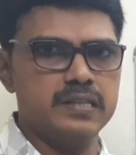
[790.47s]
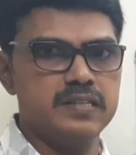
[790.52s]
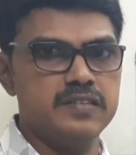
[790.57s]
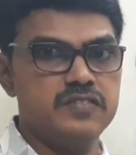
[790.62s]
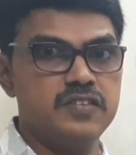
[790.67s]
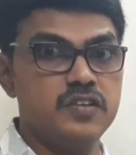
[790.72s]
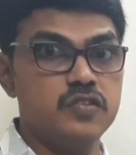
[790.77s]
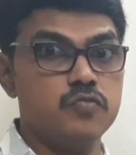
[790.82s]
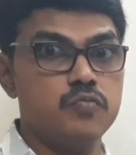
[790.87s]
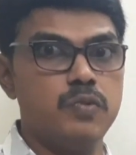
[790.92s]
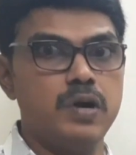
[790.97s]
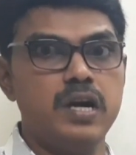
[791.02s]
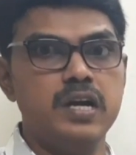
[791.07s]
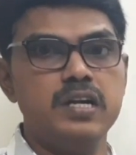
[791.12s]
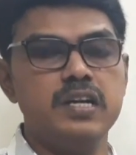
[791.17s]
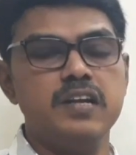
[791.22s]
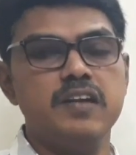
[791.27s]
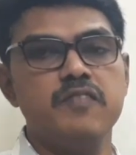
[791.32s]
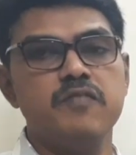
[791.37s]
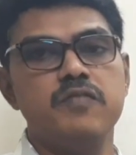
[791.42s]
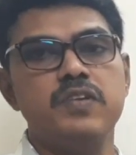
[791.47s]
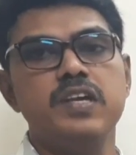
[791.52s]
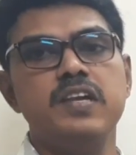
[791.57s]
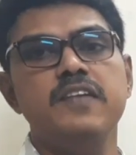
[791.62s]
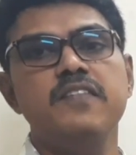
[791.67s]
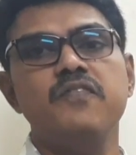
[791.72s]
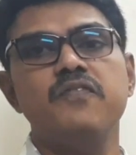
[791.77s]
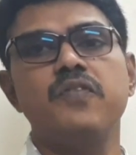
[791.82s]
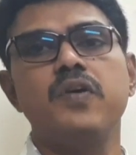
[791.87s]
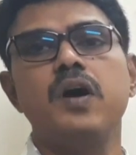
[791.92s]
This is what we
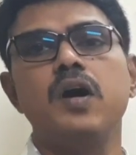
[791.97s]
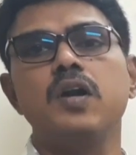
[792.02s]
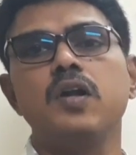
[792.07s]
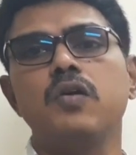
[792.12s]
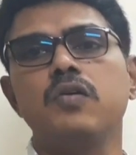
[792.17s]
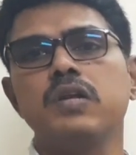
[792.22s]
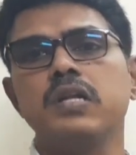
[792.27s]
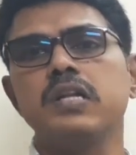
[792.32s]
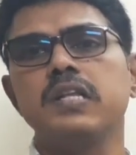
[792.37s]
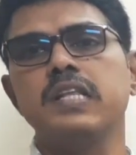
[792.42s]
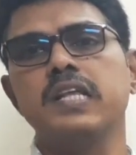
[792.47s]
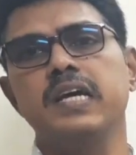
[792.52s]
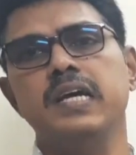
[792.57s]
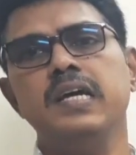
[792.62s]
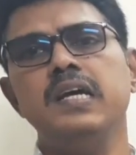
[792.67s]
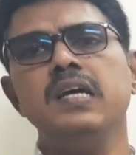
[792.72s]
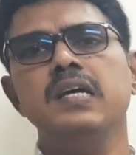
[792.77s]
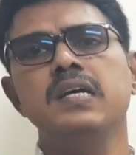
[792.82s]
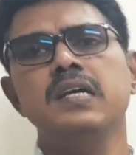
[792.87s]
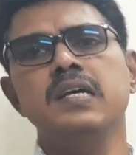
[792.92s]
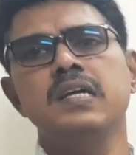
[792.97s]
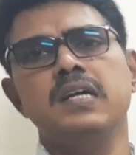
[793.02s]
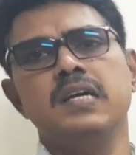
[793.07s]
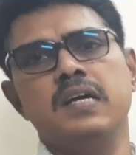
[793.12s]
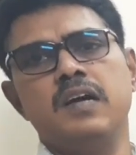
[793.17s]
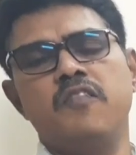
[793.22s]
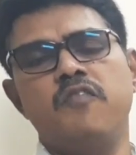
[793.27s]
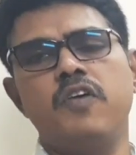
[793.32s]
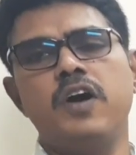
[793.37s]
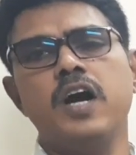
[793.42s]
followed in the
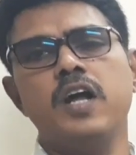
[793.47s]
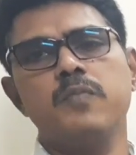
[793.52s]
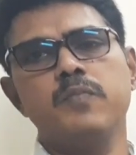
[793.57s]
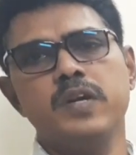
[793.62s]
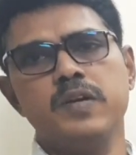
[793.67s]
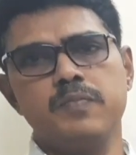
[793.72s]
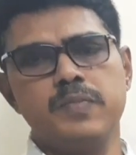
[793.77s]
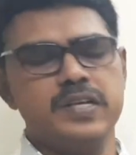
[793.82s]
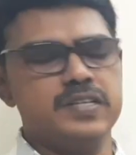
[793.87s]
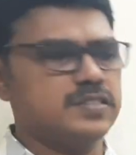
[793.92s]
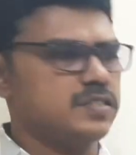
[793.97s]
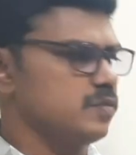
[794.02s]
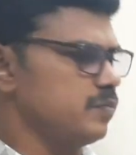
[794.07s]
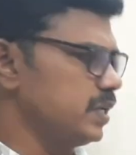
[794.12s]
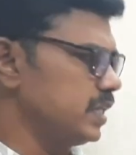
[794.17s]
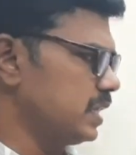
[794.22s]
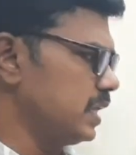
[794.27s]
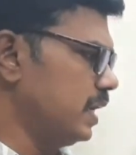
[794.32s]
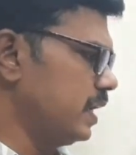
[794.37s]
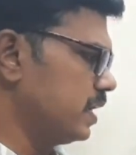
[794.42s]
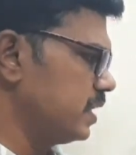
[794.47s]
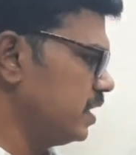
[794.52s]
format based method.